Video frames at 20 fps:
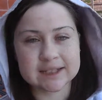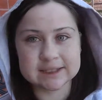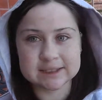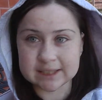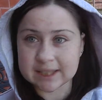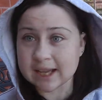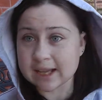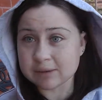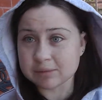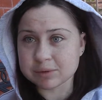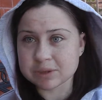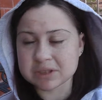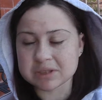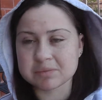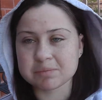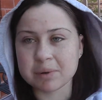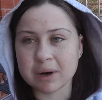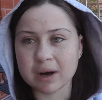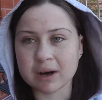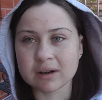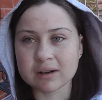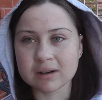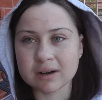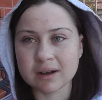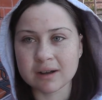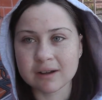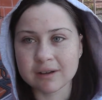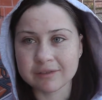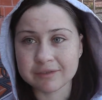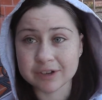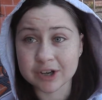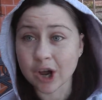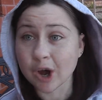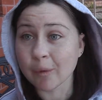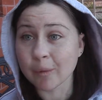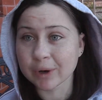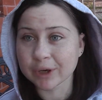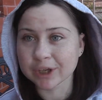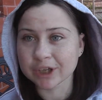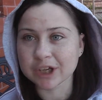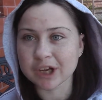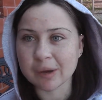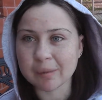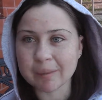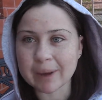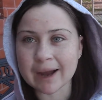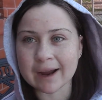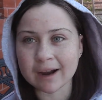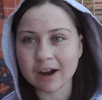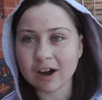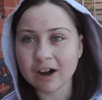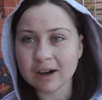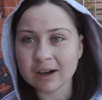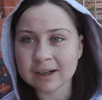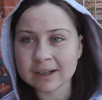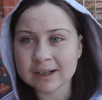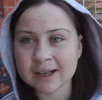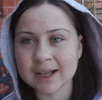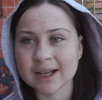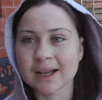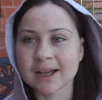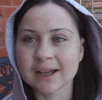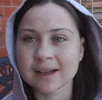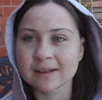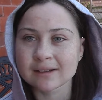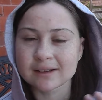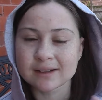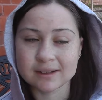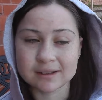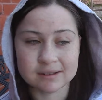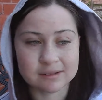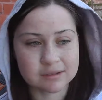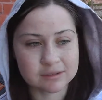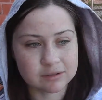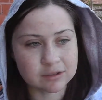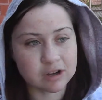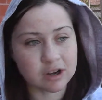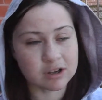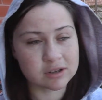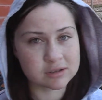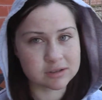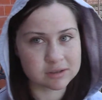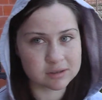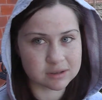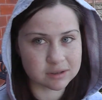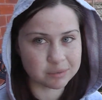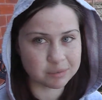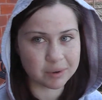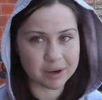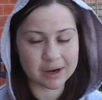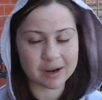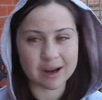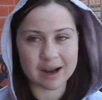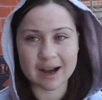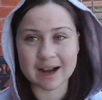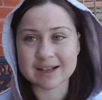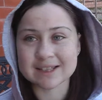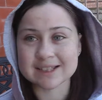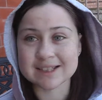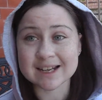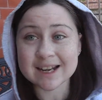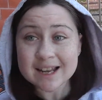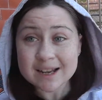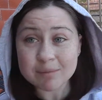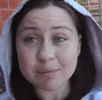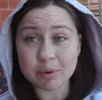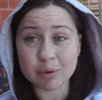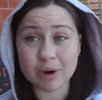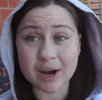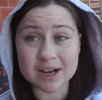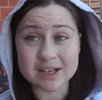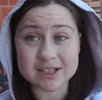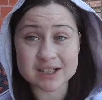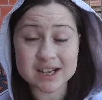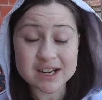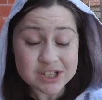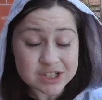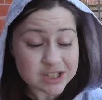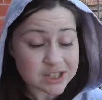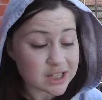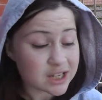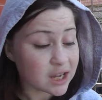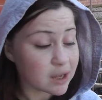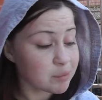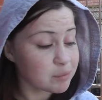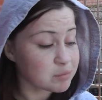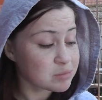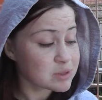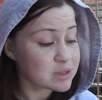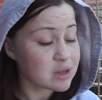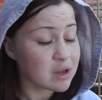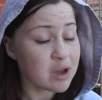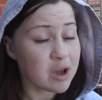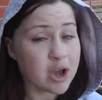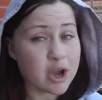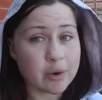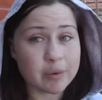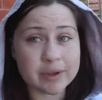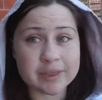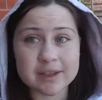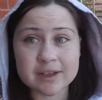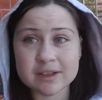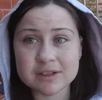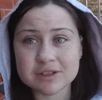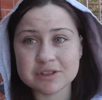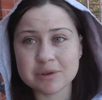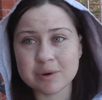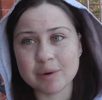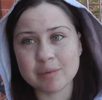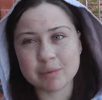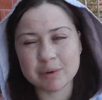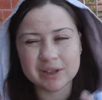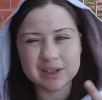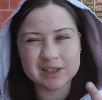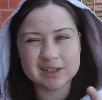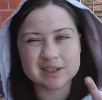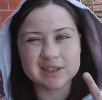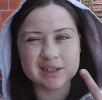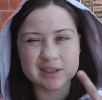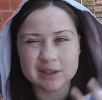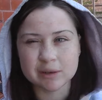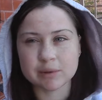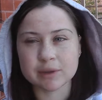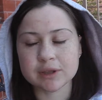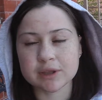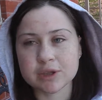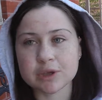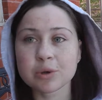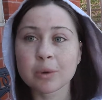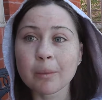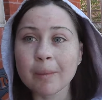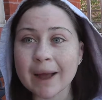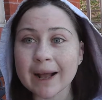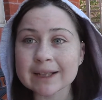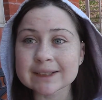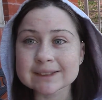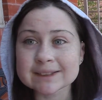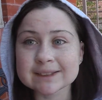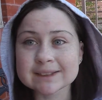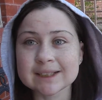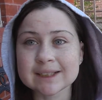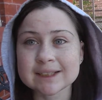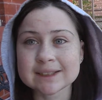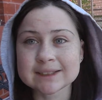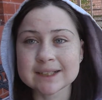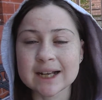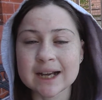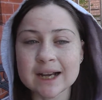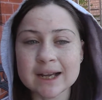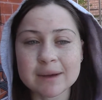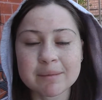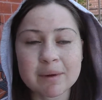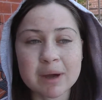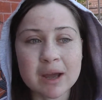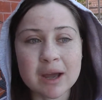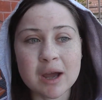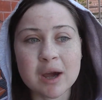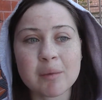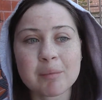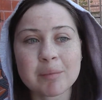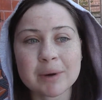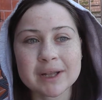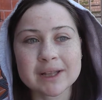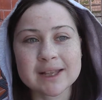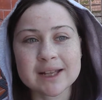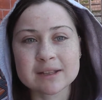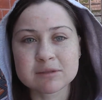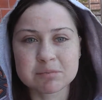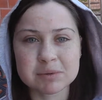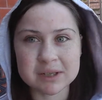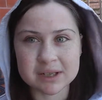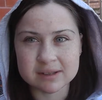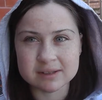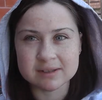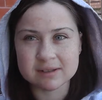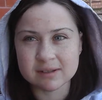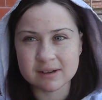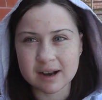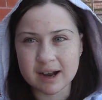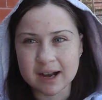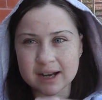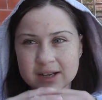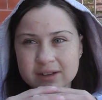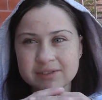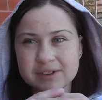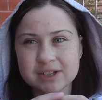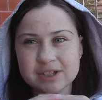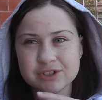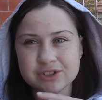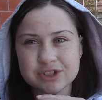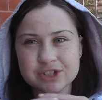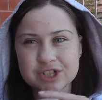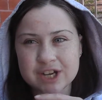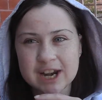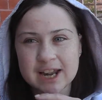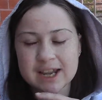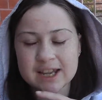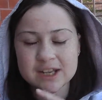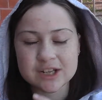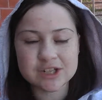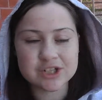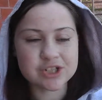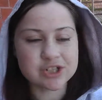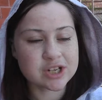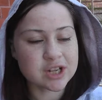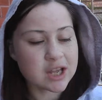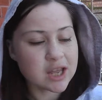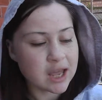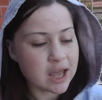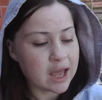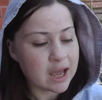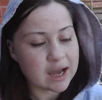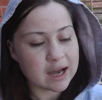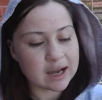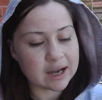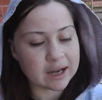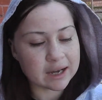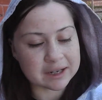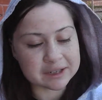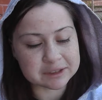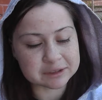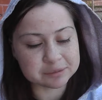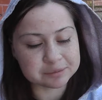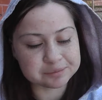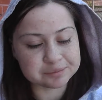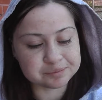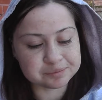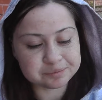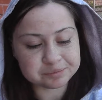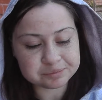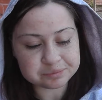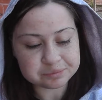that was part of not wanting to come back on, and it causes the procrastination that comes with it. So I'm really dealing with 2 masks at the time, but that's because they're kind of interchanged. But